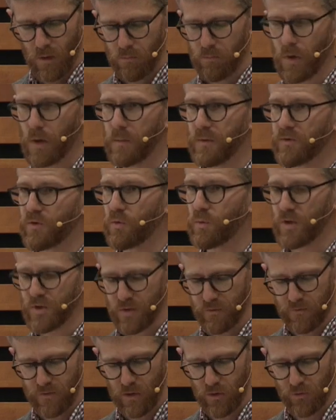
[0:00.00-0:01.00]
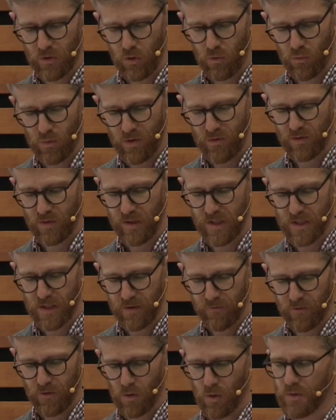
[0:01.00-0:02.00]
moments at which it feels increasingly
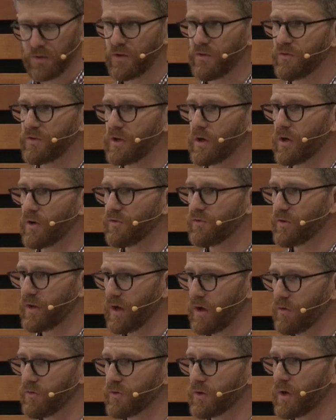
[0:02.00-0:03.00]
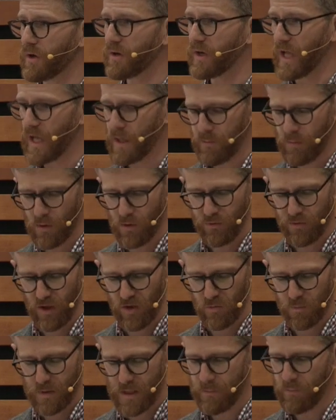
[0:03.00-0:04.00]
difficult to see ourselves and our neighbors
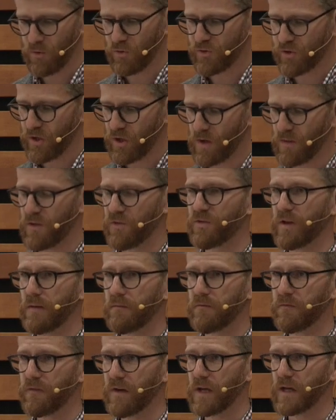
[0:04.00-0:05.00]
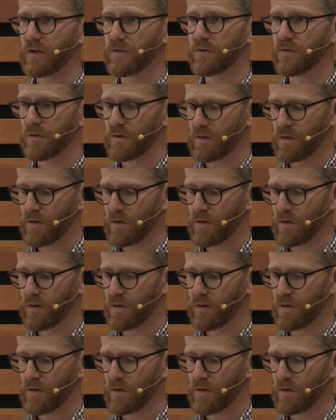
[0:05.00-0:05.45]
as people sharing the same fate,